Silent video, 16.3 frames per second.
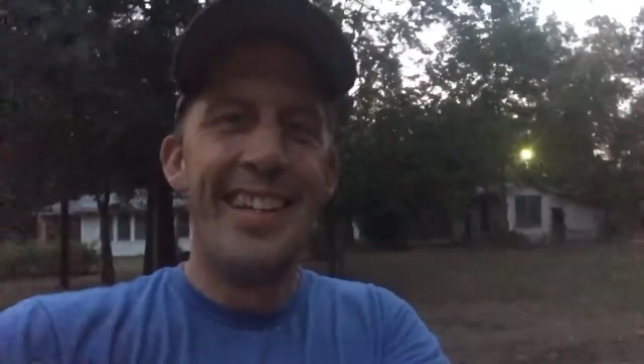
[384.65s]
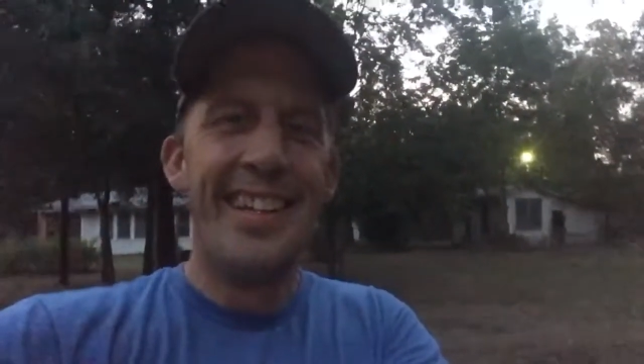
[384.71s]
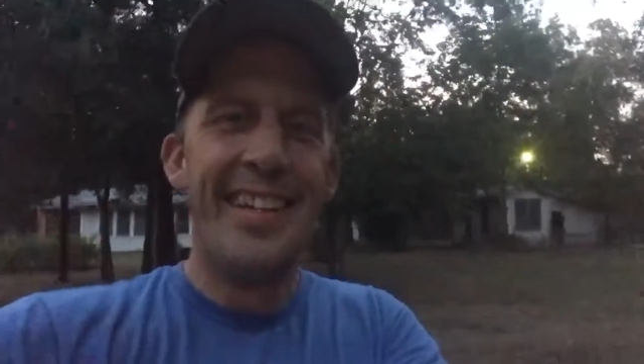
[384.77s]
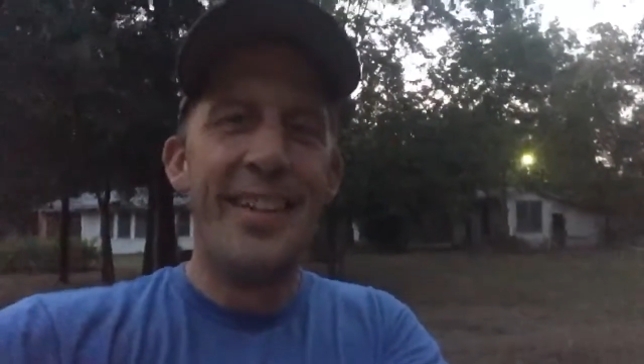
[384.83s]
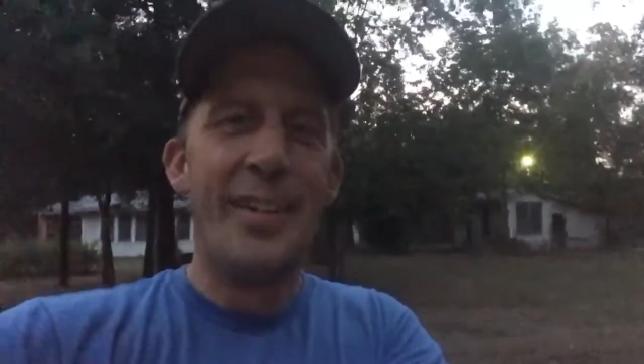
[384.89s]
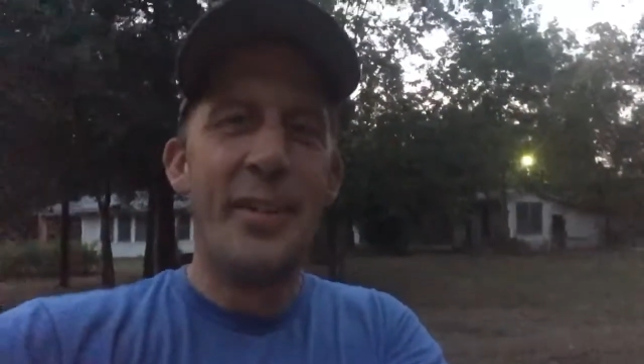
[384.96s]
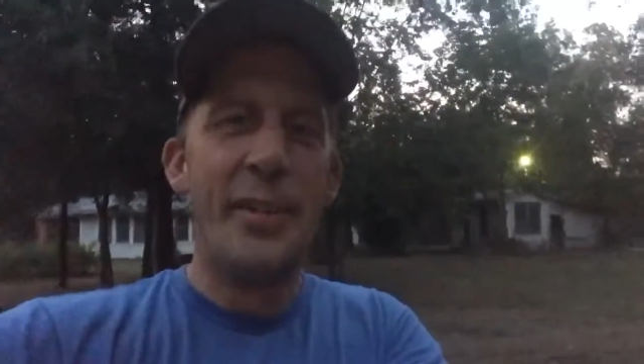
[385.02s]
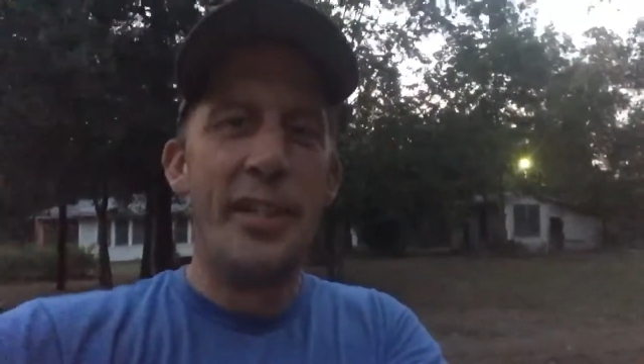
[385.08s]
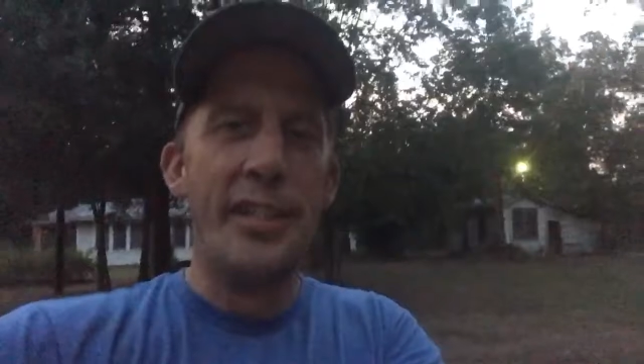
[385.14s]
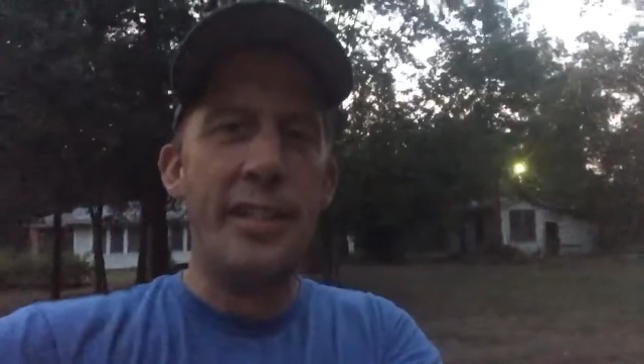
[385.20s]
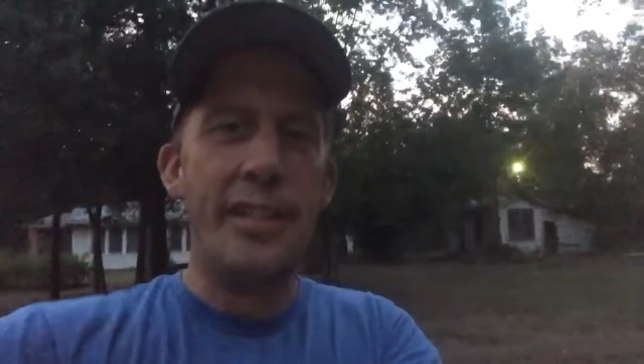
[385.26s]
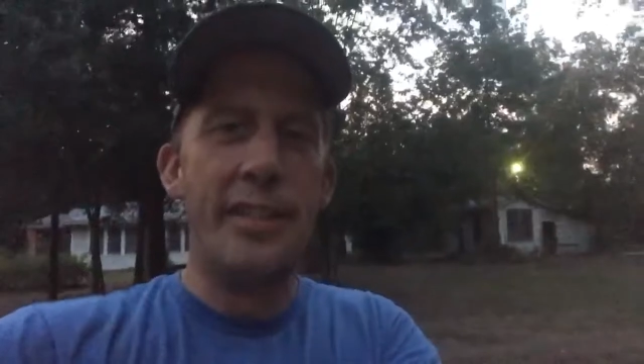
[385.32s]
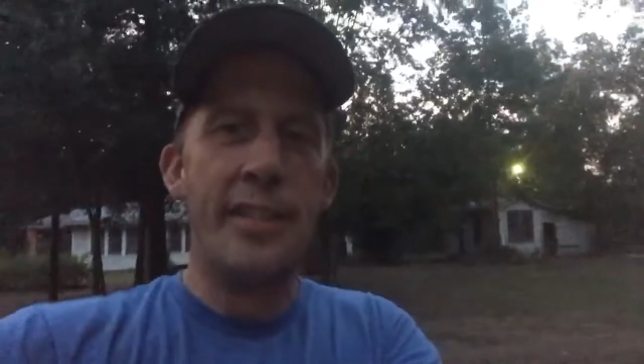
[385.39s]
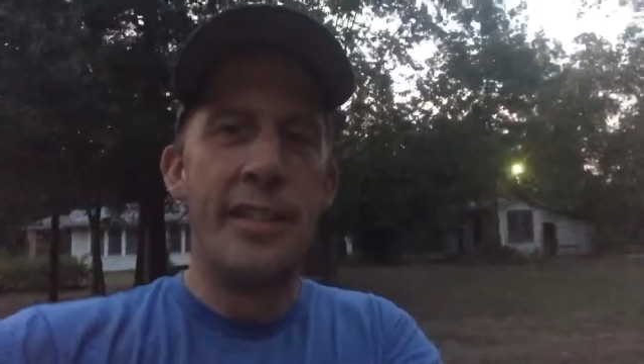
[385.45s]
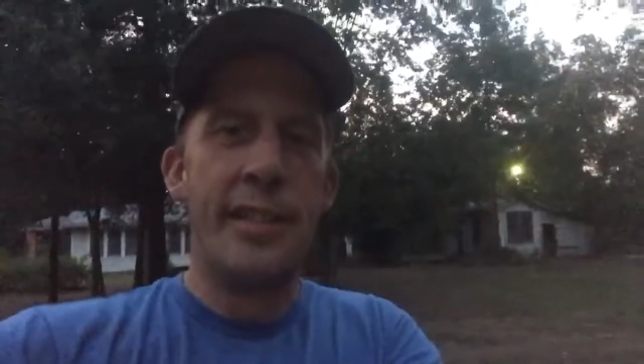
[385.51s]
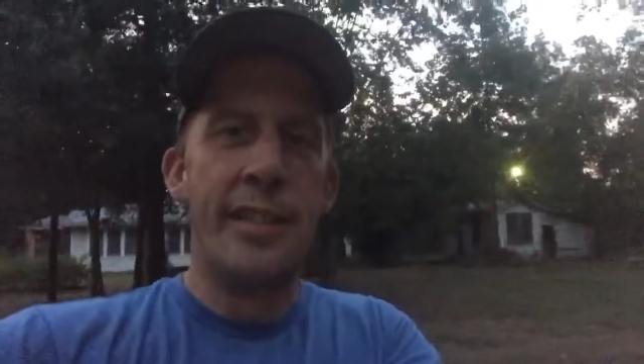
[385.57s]
oh,
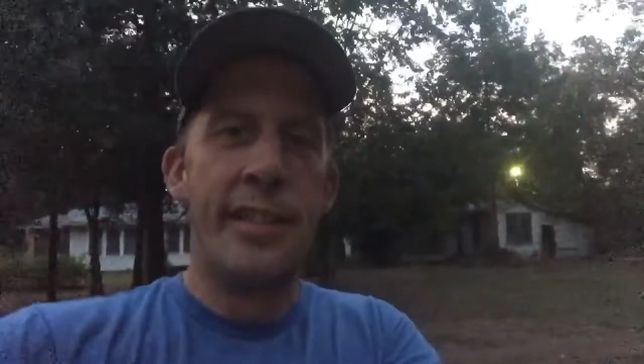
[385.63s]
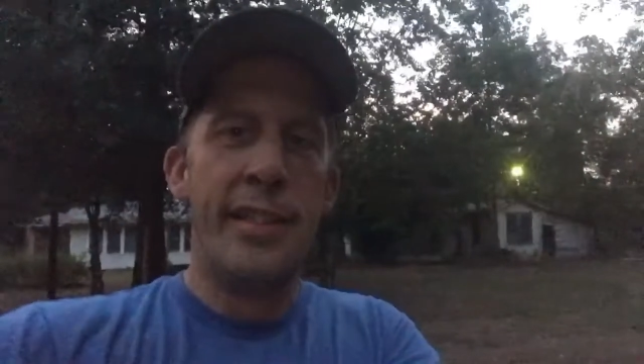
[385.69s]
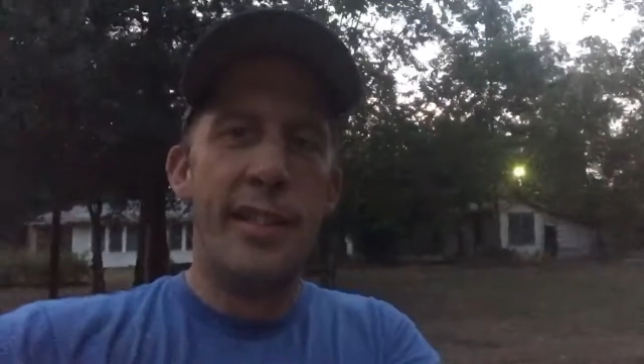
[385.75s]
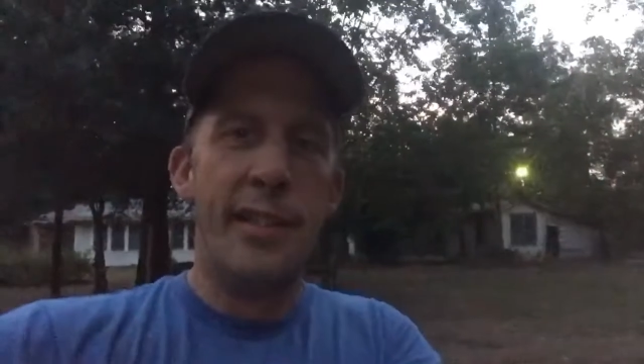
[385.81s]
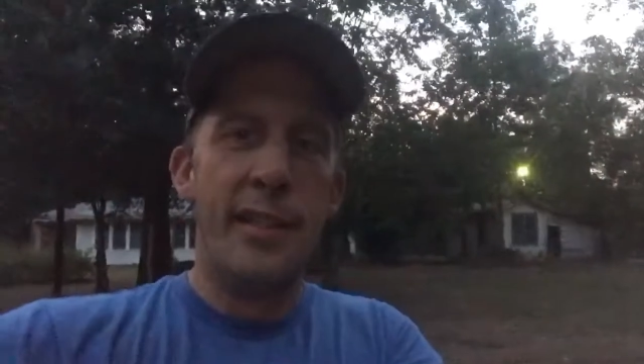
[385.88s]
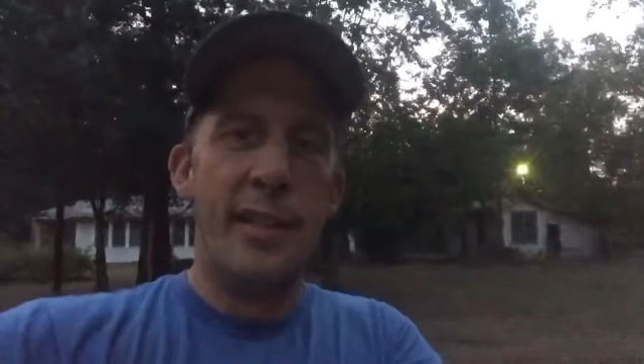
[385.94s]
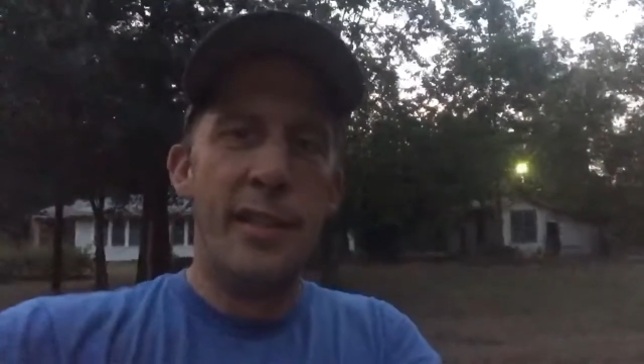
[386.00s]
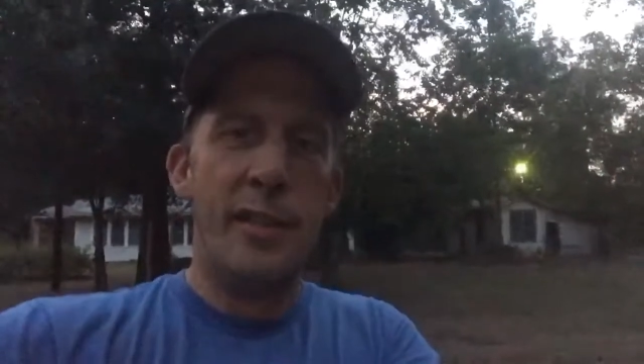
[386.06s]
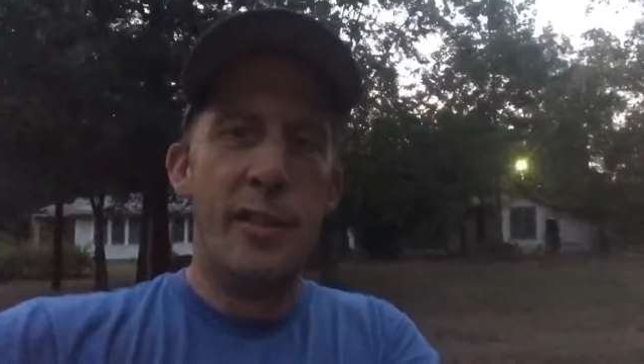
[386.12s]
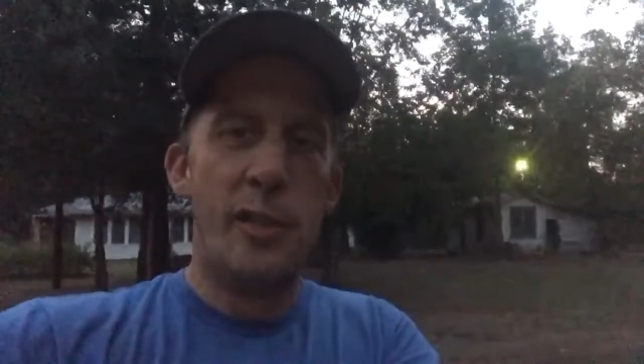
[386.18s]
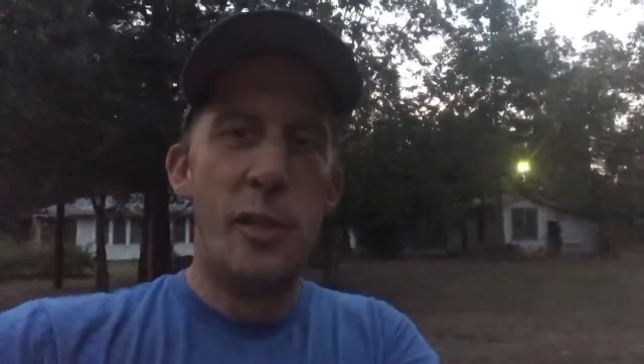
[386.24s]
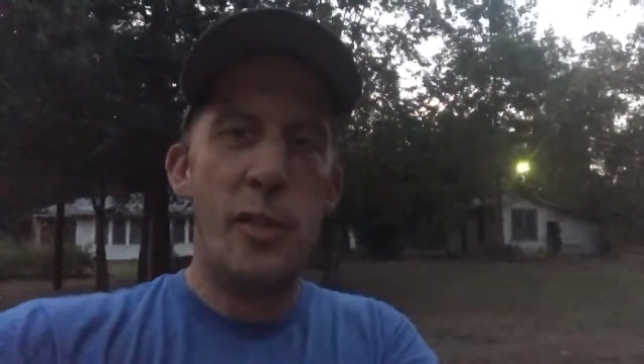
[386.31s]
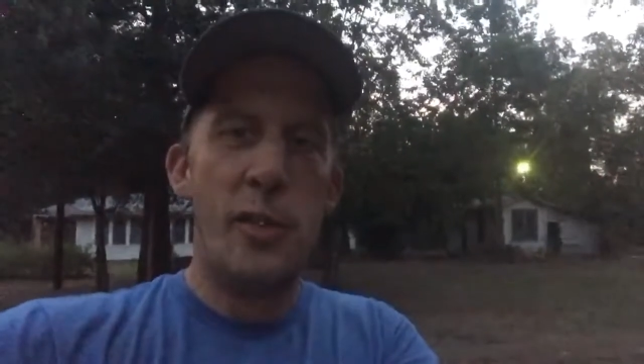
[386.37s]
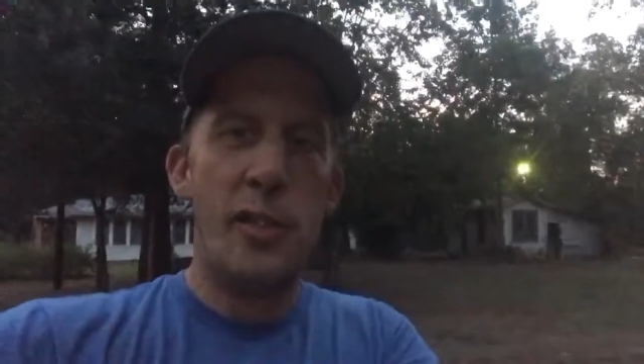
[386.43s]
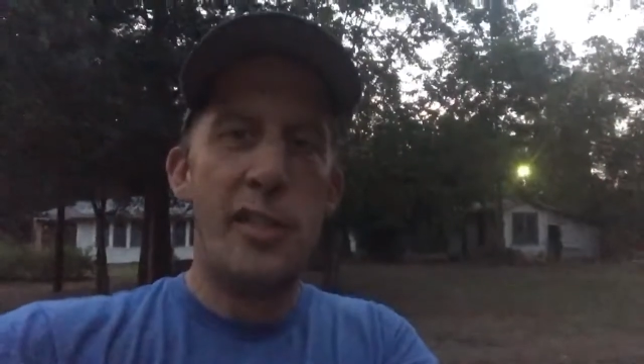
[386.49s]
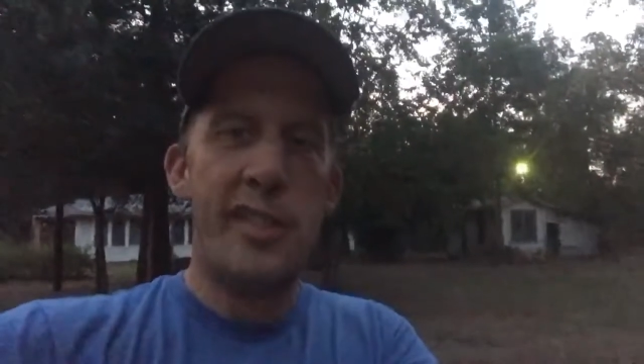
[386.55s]
goodness. Judy